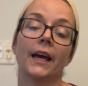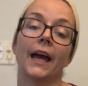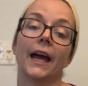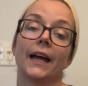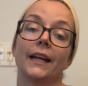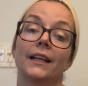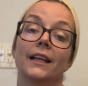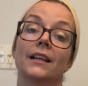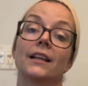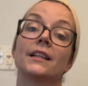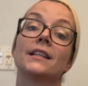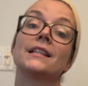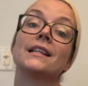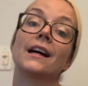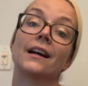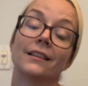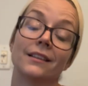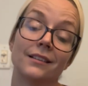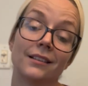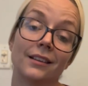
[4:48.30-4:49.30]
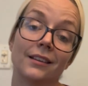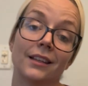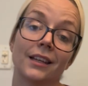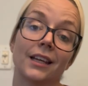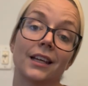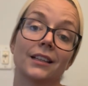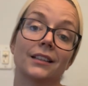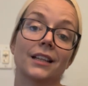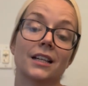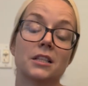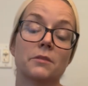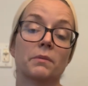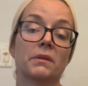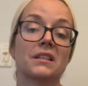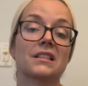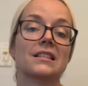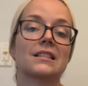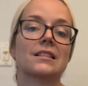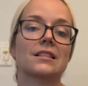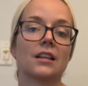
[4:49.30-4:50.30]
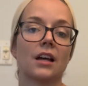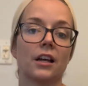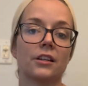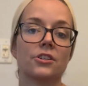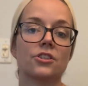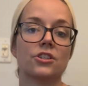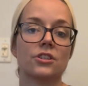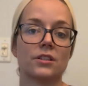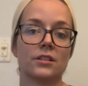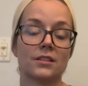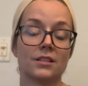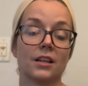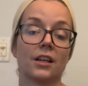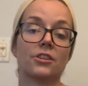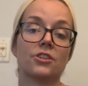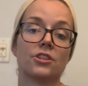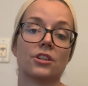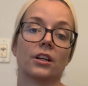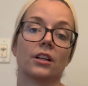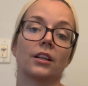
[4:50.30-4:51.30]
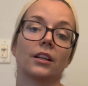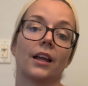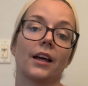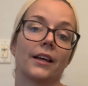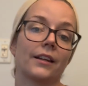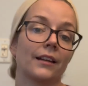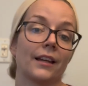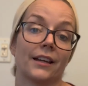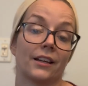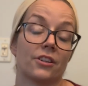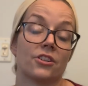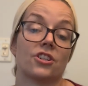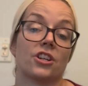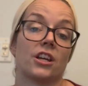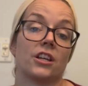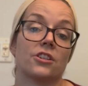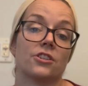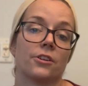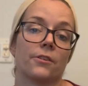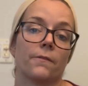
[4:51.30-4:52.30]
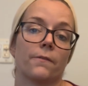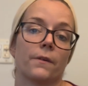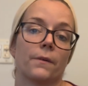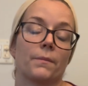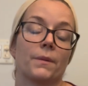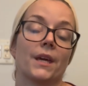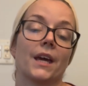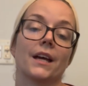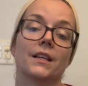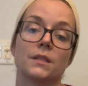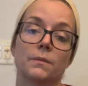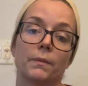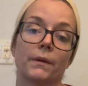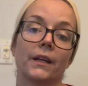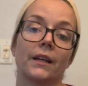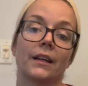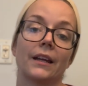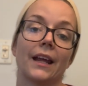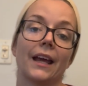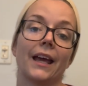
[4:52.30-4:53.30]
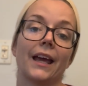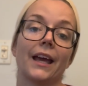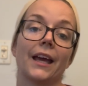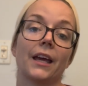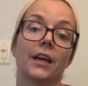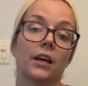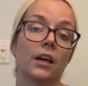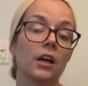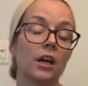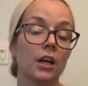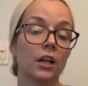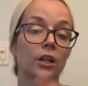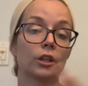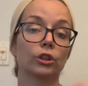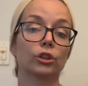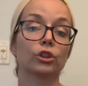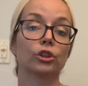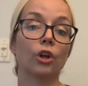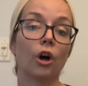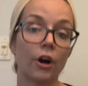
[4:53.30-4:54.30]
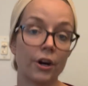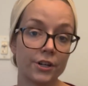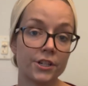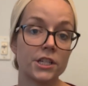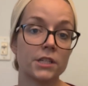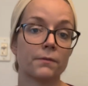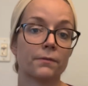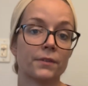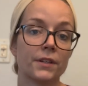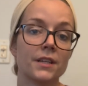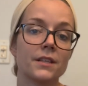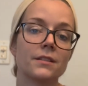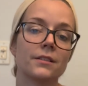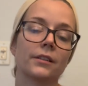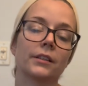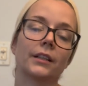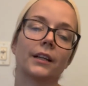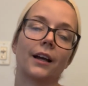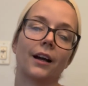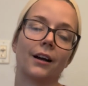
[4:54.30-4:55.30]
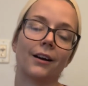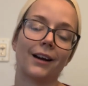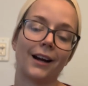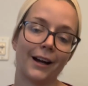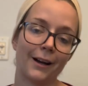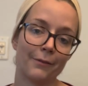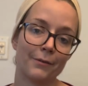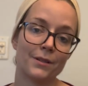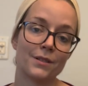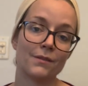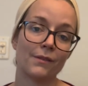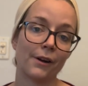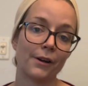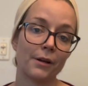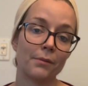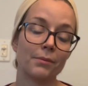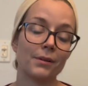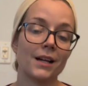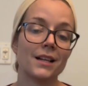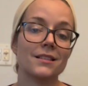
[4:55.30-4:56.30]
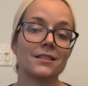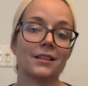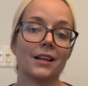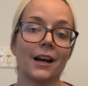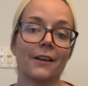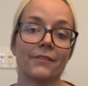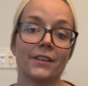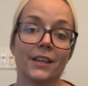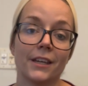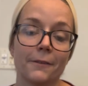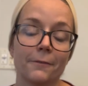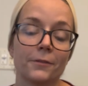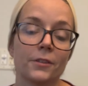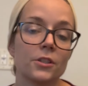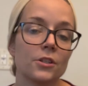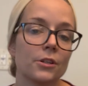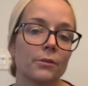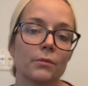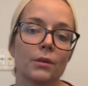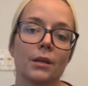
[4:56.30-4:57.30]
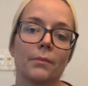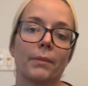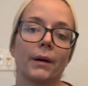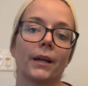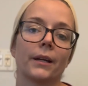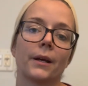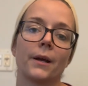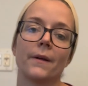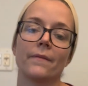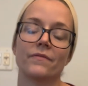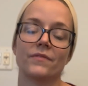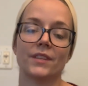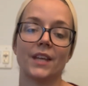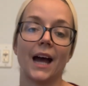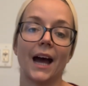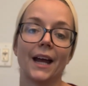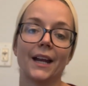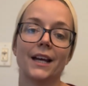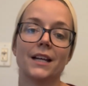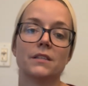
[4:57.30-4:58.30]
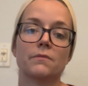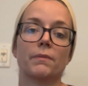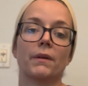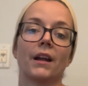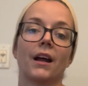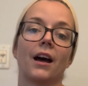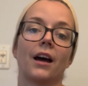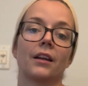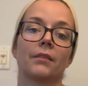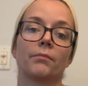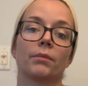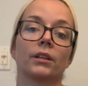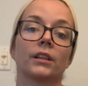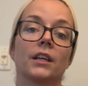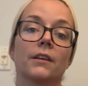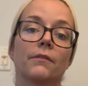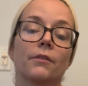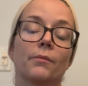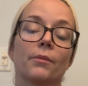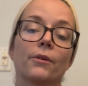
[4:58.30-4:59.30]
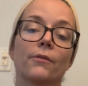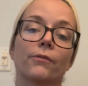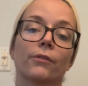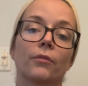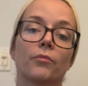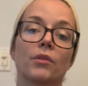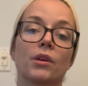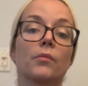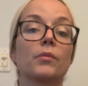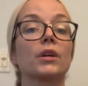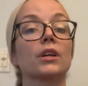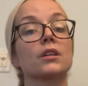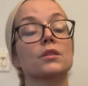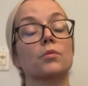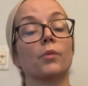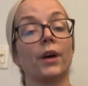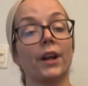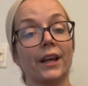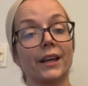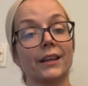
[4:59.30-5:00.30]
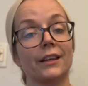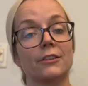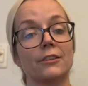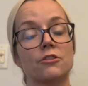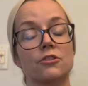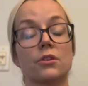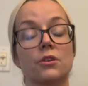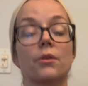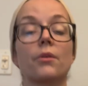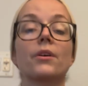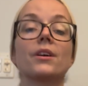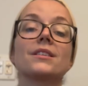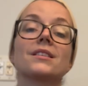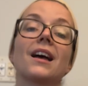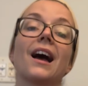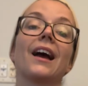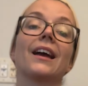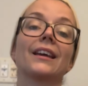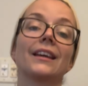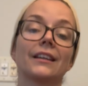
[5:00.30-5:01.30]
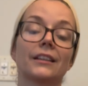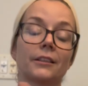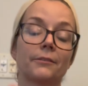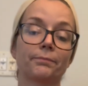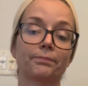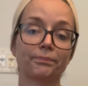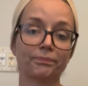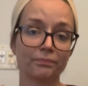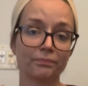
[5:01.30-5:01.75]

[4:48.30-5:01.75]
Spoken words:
And then another thing that's been such a lot, like a changer for me, has been a large freezer. Now, I was very blessed to have it gifted to me, but that has been unbelievable for me, because what I can do is I can